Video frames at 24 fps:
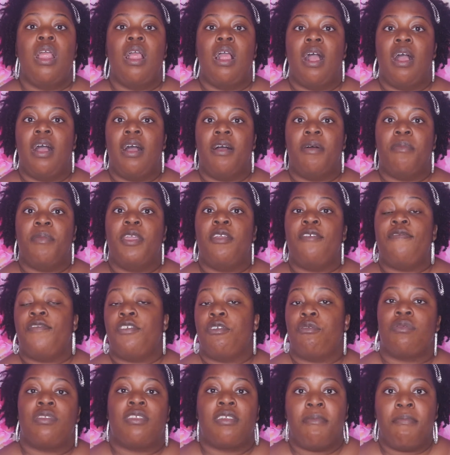If
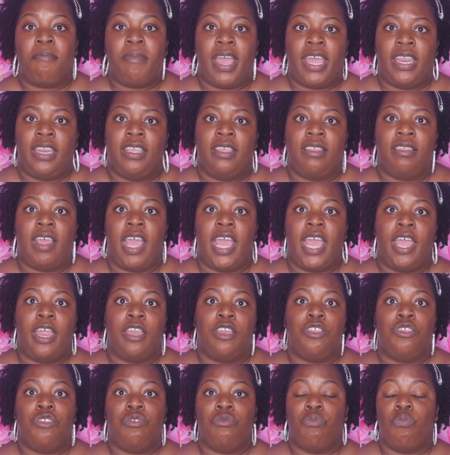you're somebody that
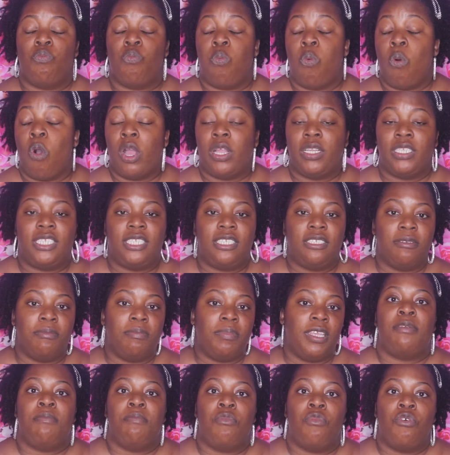wants to
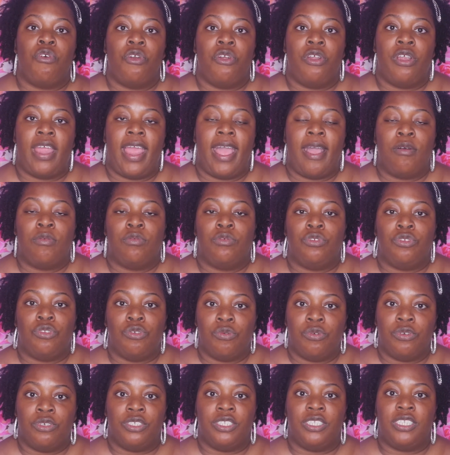be more
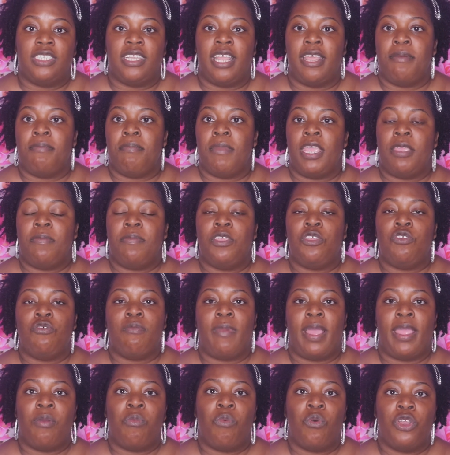outdoors, then maybe you
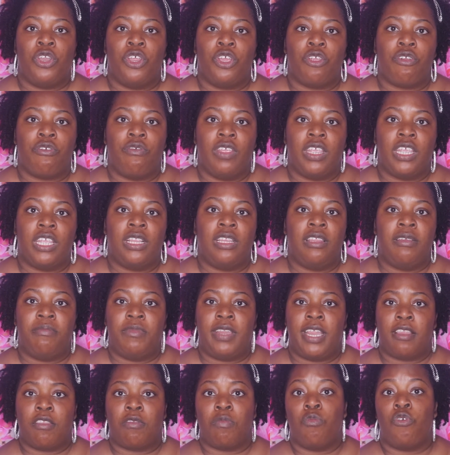might want a curriculum
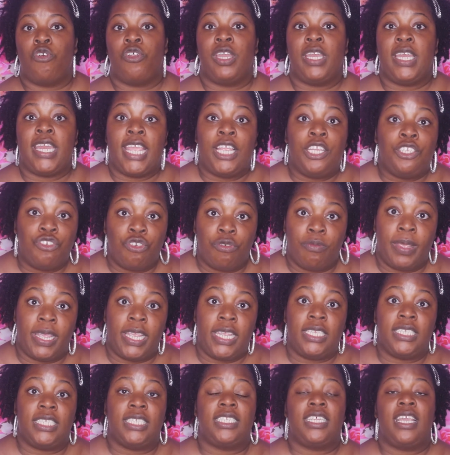that's more nature
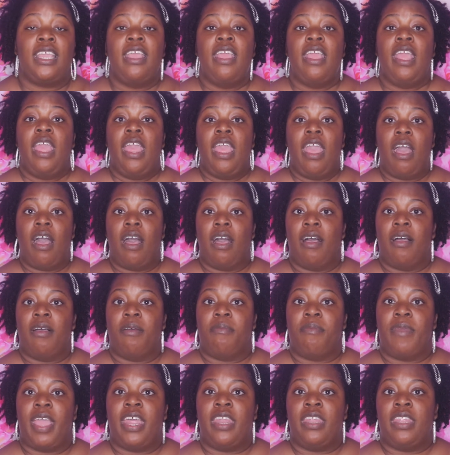based,
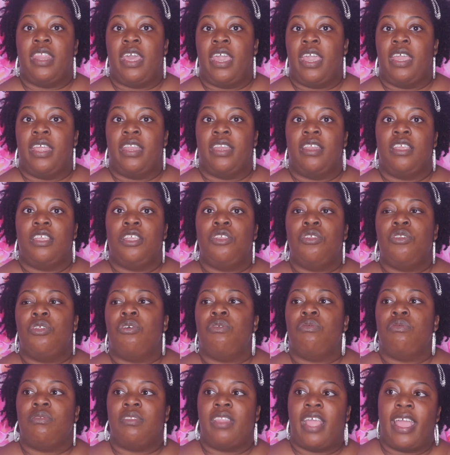and then, you
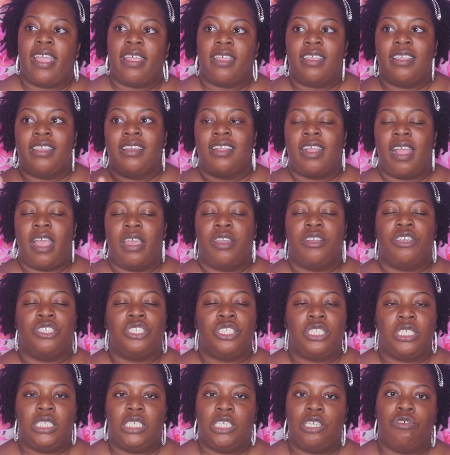know, that can kind of
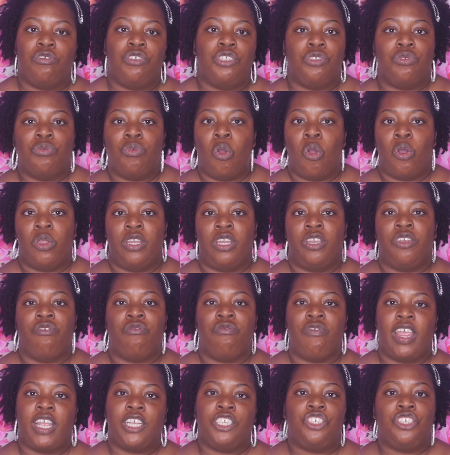steer you on the
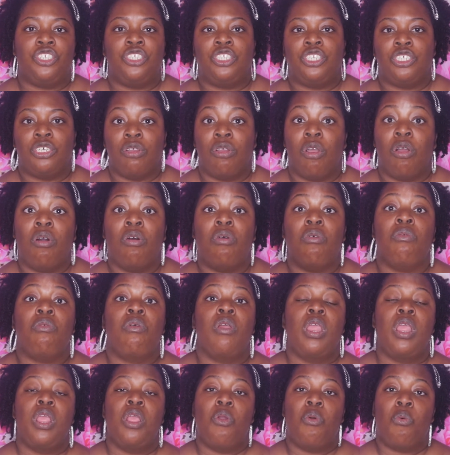direction to go
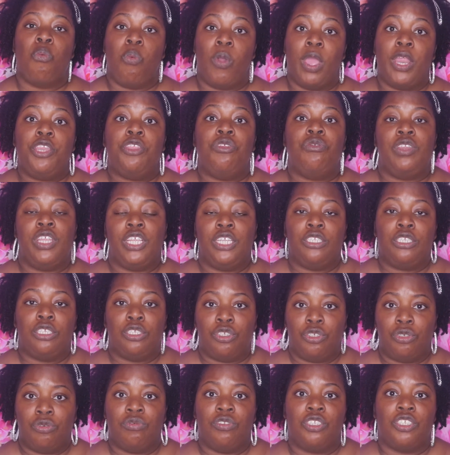when you need to
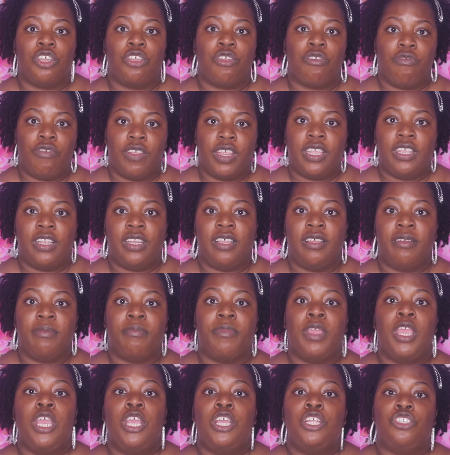choose a curriculum.
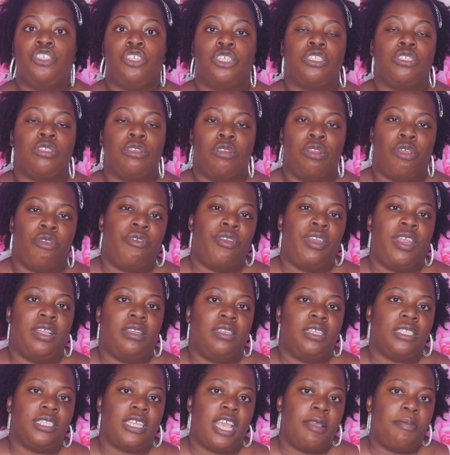Just learning
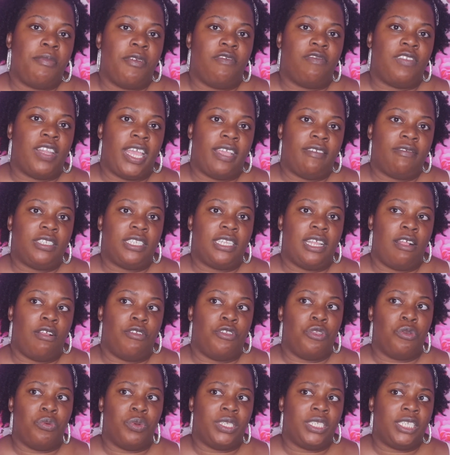the type of lifestyle
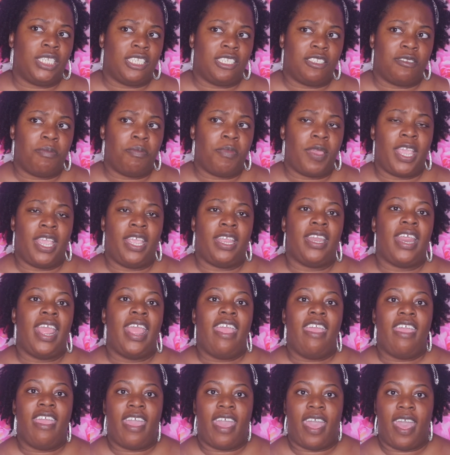you anticipate
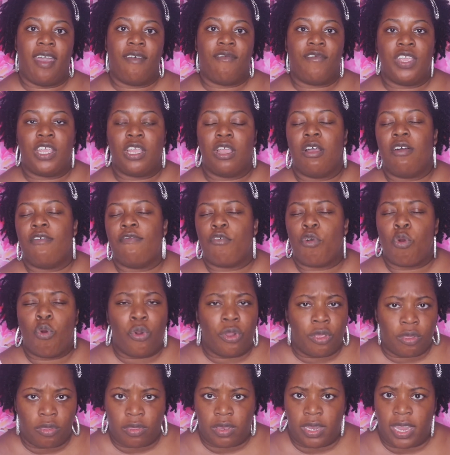having. Of
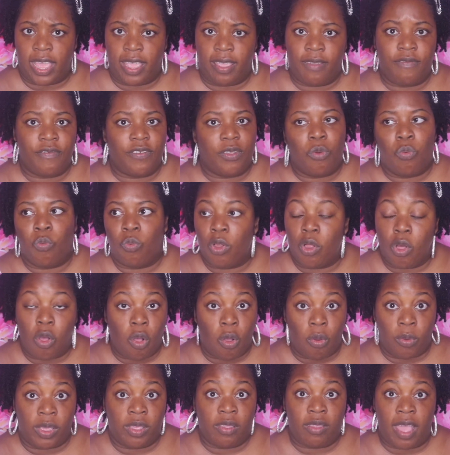course, life will
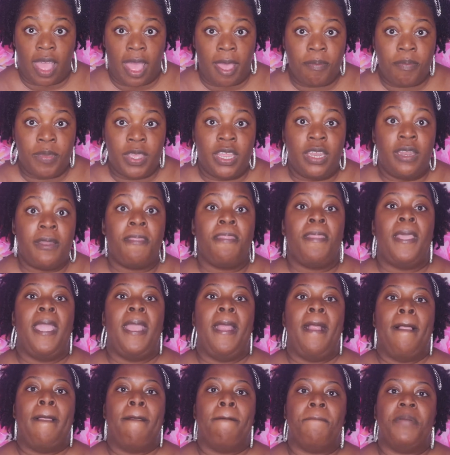always happen,
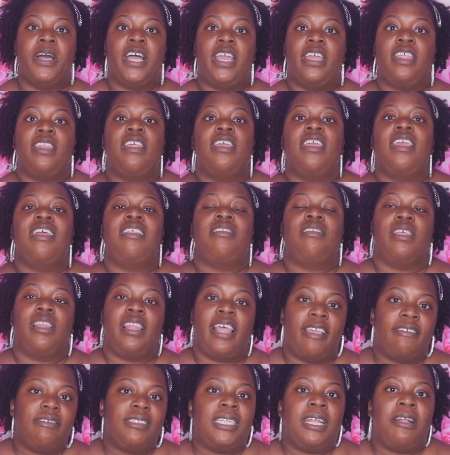but the
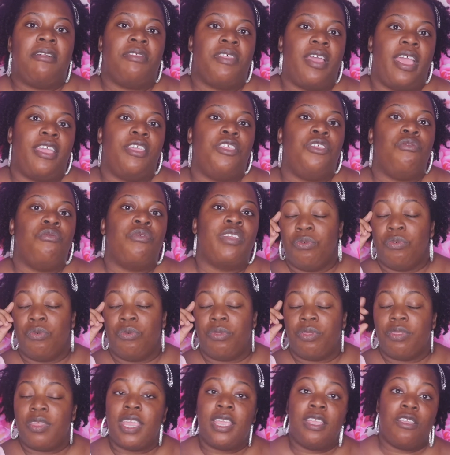lifestyle that you
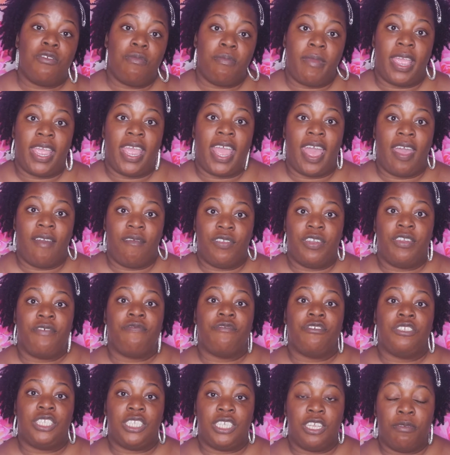think you might have in the
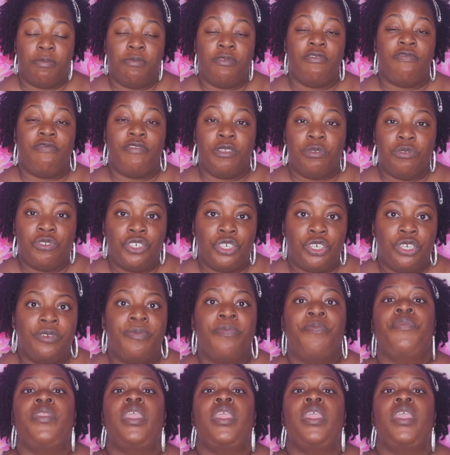foreseeable future,